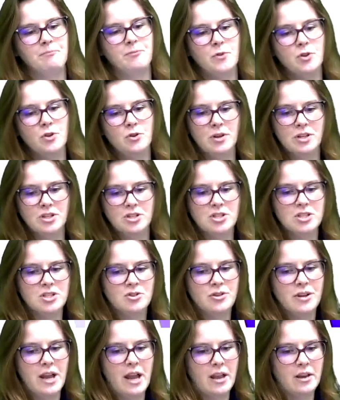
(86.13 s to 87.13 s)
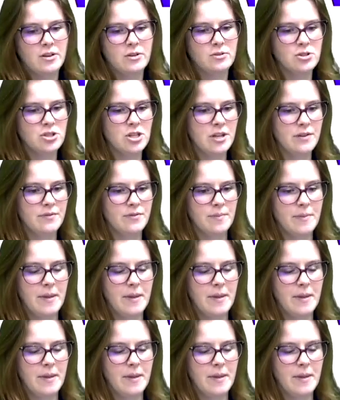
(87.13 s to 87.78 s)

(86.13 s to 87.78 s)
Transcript: you can just create a new sheet from